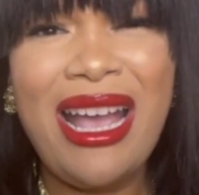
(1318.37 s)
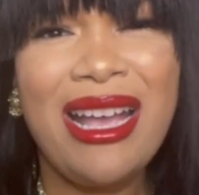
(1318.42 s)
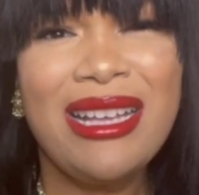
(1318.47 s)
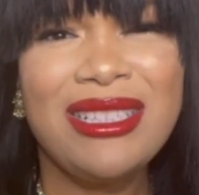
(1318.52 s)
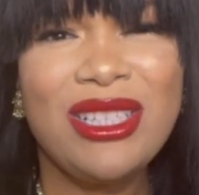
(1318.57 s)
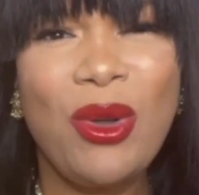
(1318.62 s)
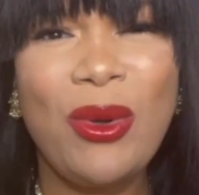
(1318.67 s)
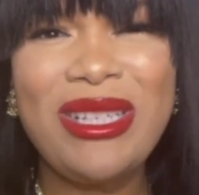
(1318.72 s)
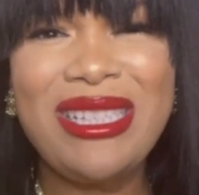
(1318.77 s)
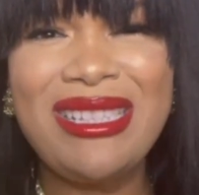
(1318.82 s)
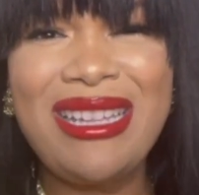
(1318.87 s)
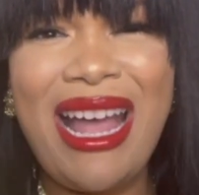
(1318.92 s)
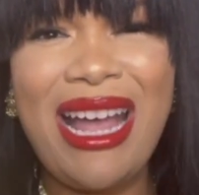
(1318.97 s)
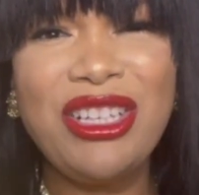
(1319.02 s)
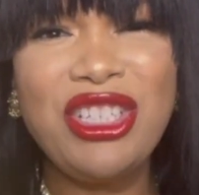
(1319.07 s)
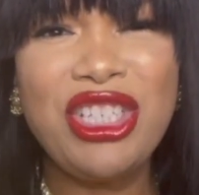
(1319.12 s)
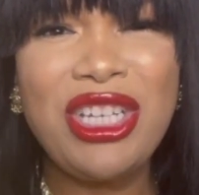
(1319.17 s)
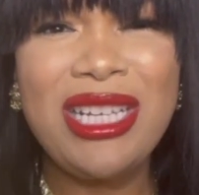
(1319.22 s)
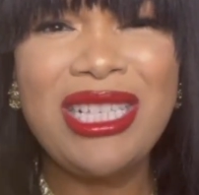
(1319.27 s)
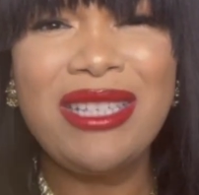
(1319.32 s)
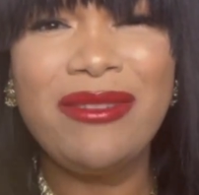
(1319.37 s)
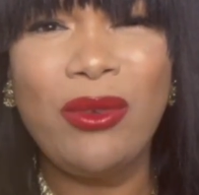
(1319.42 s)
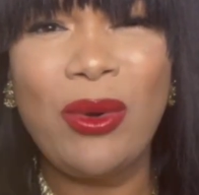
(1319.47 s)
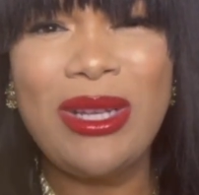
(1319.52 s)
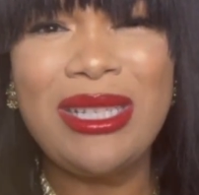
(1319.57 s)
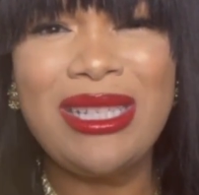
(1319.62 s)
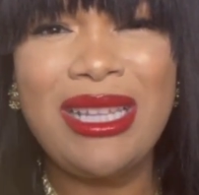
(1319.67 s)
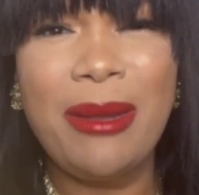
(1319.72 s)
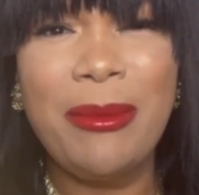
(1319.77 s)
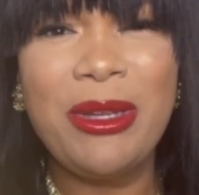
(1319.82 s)
So it's not just
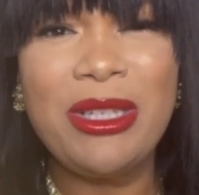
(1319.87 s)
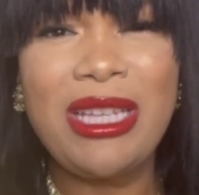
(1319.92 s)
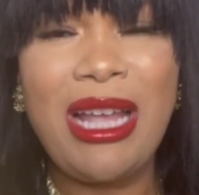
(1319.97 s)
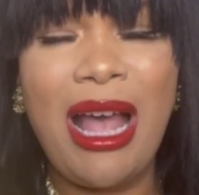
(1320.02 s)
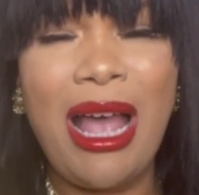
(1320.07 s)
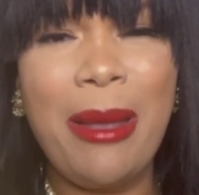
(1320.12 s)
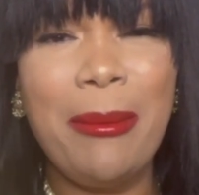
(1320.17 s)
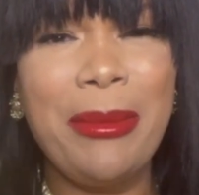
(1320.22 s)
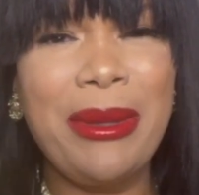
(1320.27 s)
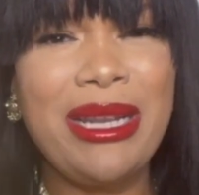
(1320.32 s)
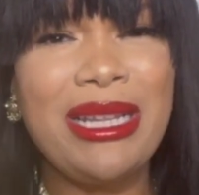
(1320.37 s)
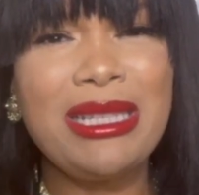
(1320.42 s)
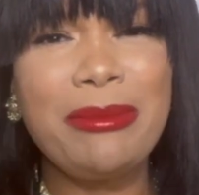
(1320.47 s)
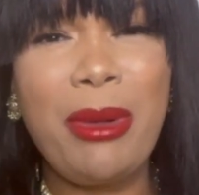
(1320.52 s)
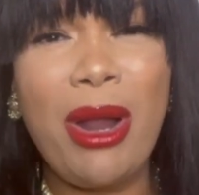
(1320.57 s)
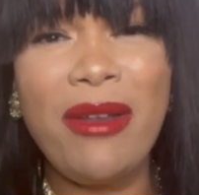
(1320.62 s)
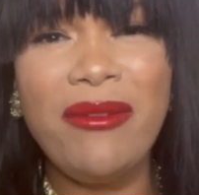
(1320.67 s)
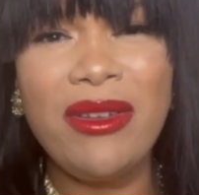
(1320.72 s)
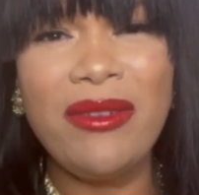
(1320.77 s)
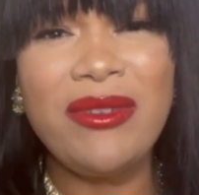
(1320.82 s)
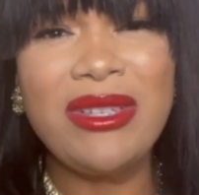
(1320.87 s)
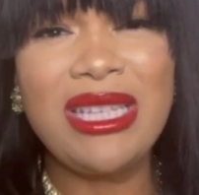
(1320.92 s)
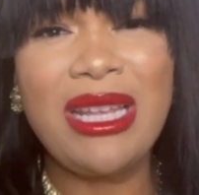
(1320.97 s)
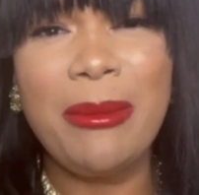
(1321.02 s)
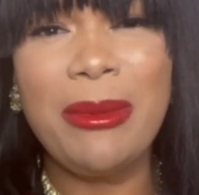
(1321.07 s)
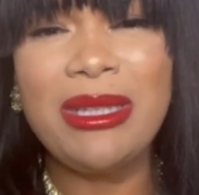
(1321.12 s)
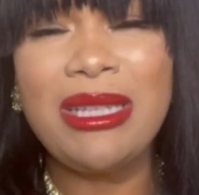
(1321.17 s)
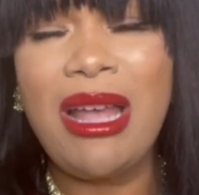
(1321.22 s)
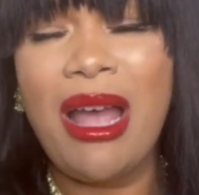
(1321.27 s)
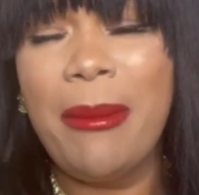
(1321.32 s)
for summertime, but it's perfect for
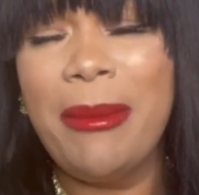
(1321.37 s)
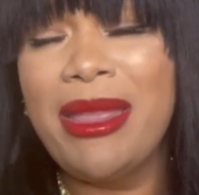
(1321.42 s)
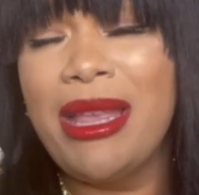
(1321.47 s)
summertime.